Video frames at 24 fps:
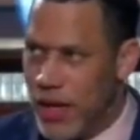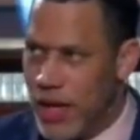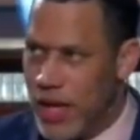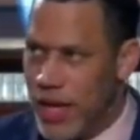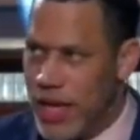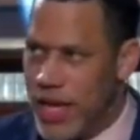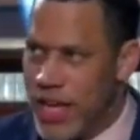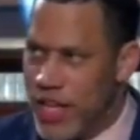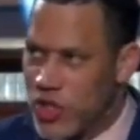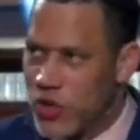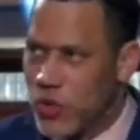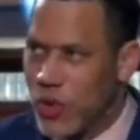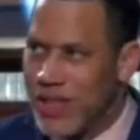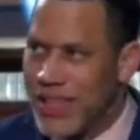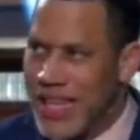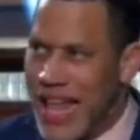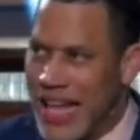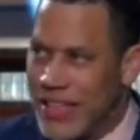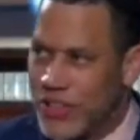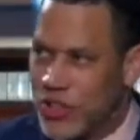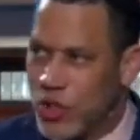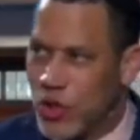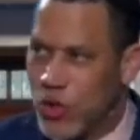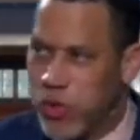
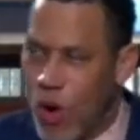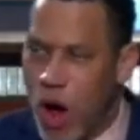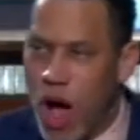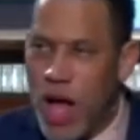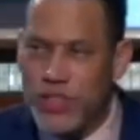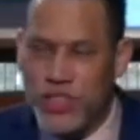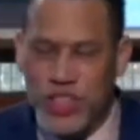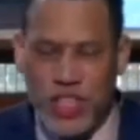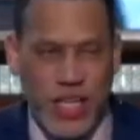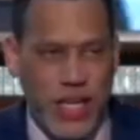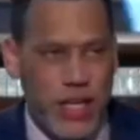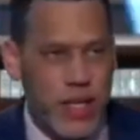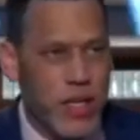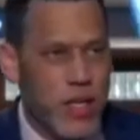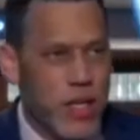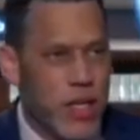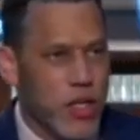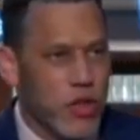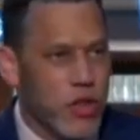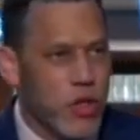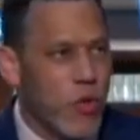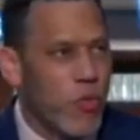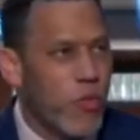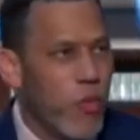Israelites crossing
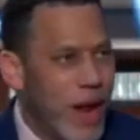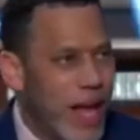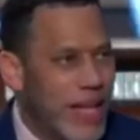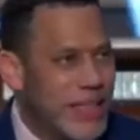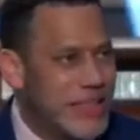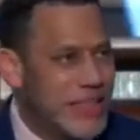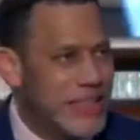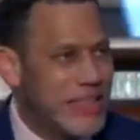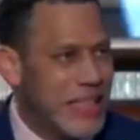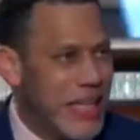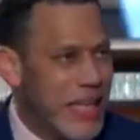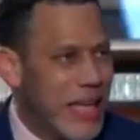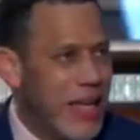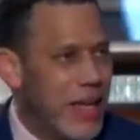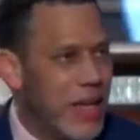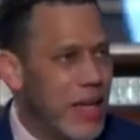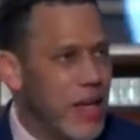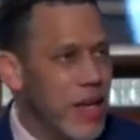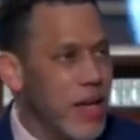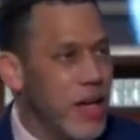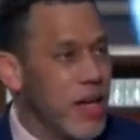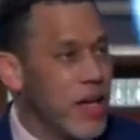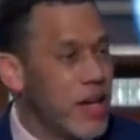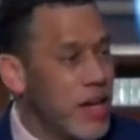the Red Sea
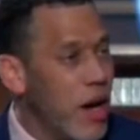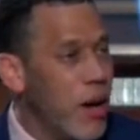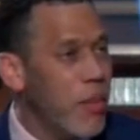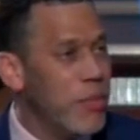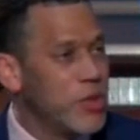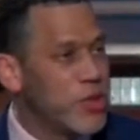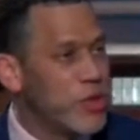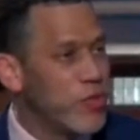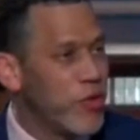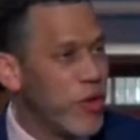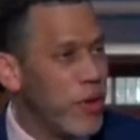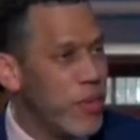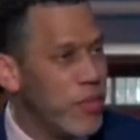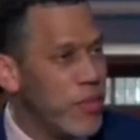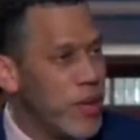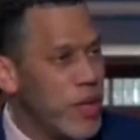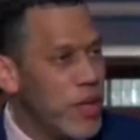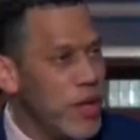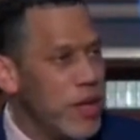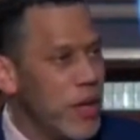comes from